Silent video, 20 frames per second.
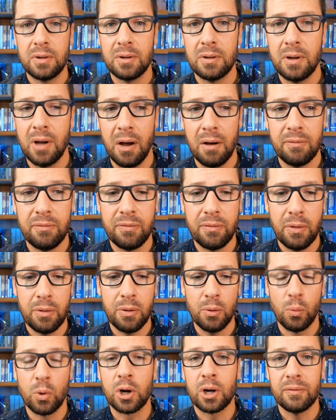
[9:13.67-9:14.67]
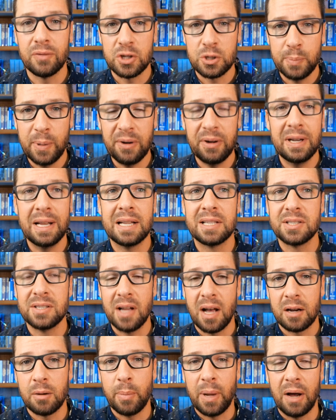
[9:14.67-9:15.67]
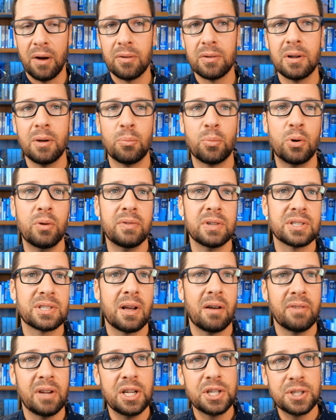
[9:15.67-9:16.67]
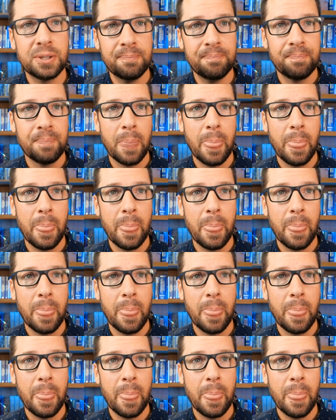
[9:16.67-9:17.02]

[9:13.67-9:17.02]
the work of the Spirit. It's not about proving salvation.